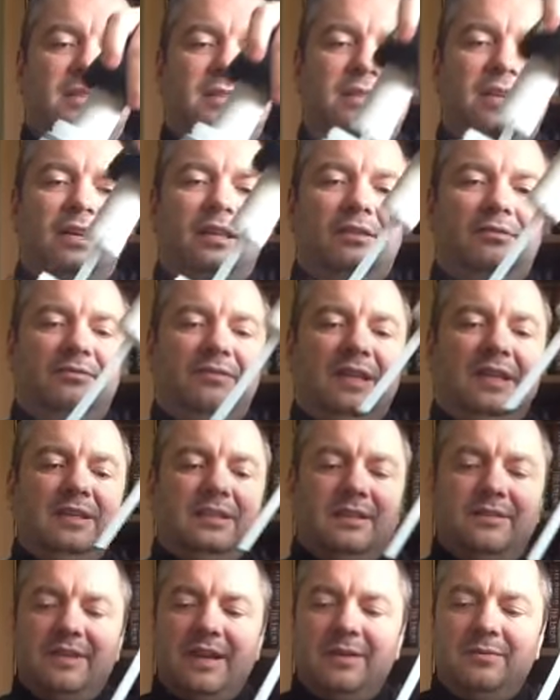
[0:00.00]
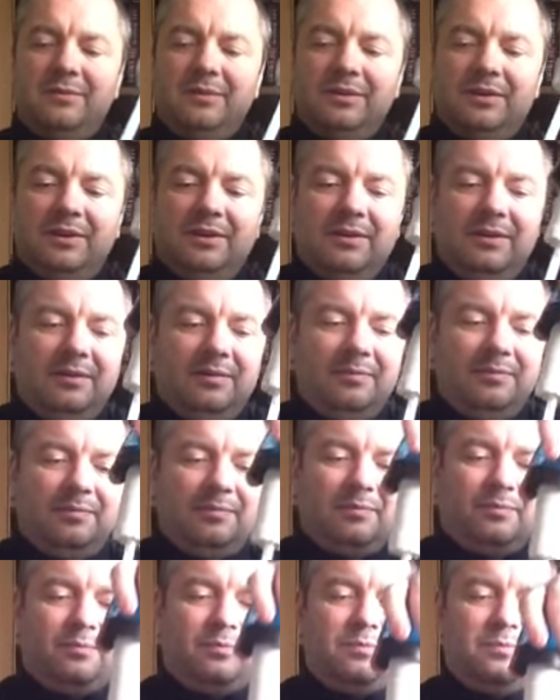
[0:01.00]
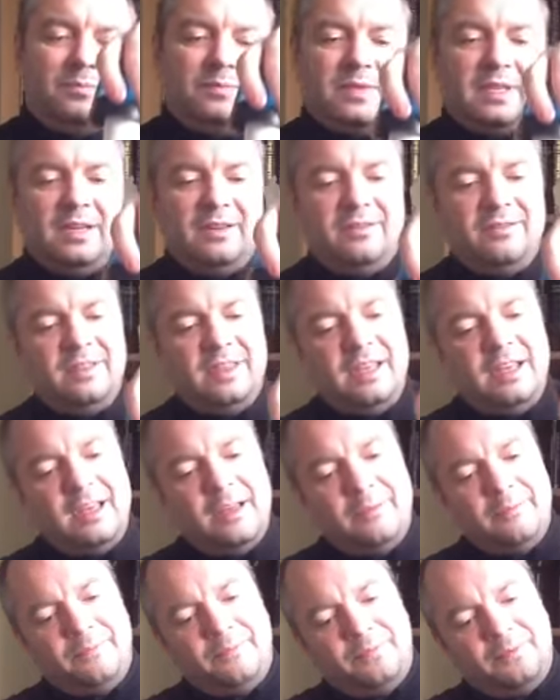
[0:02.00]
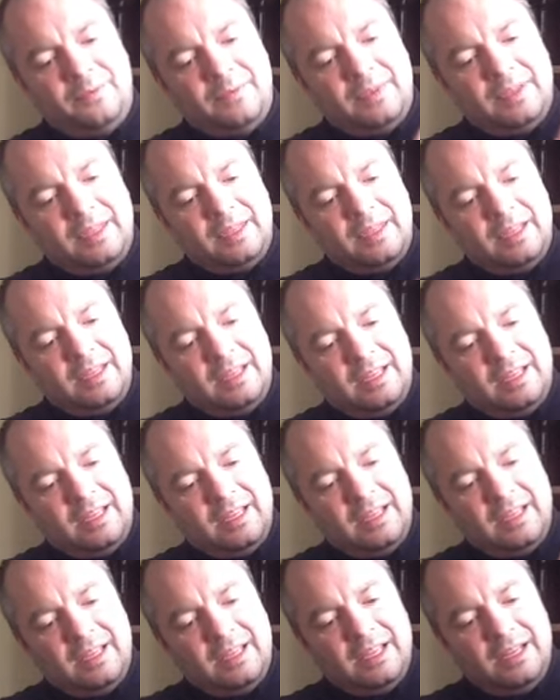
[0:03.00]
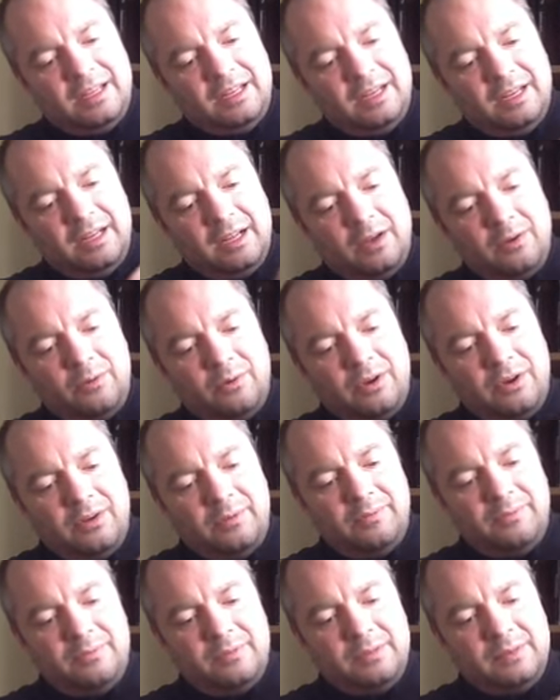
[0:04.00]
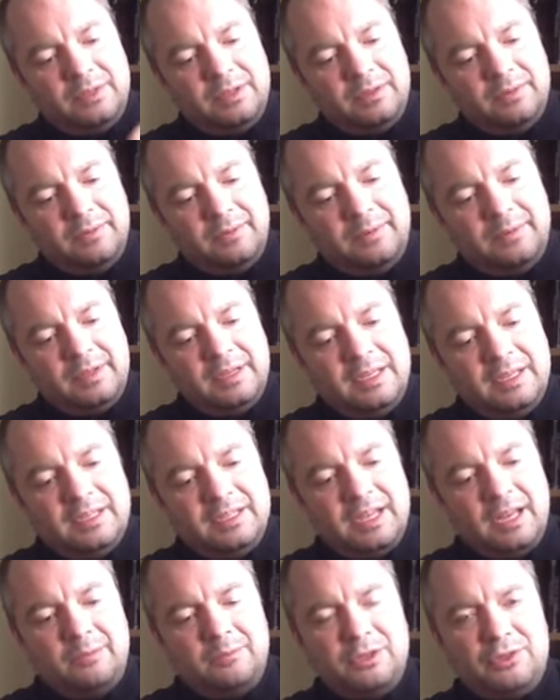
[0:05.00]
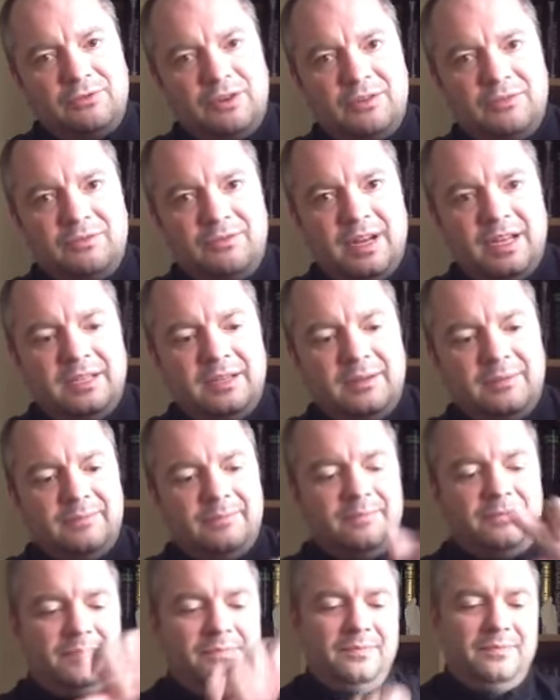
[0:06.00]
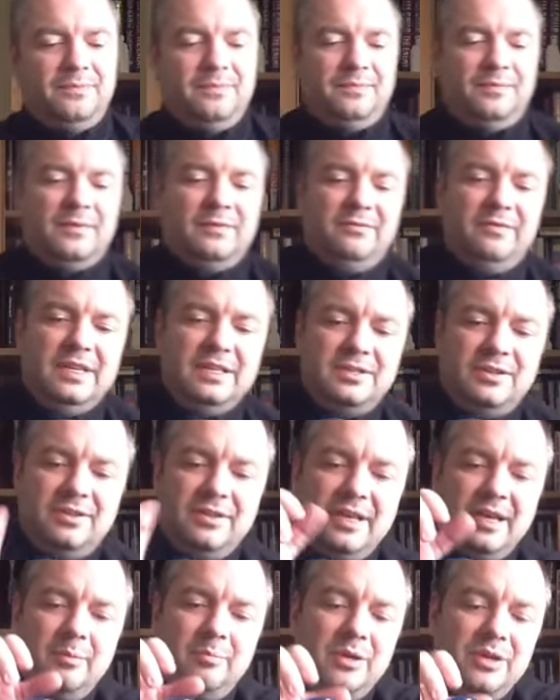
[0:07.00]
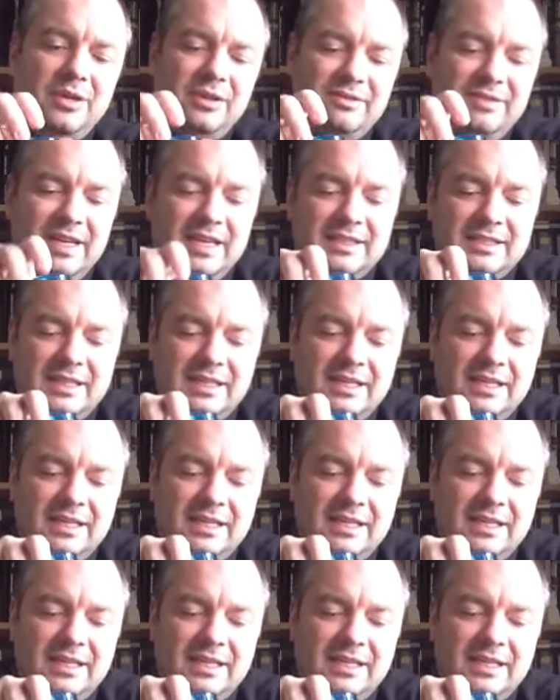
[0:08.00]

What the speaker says: Take the filter out, like that, and you know what? Same screw thread. Fits on there perfect.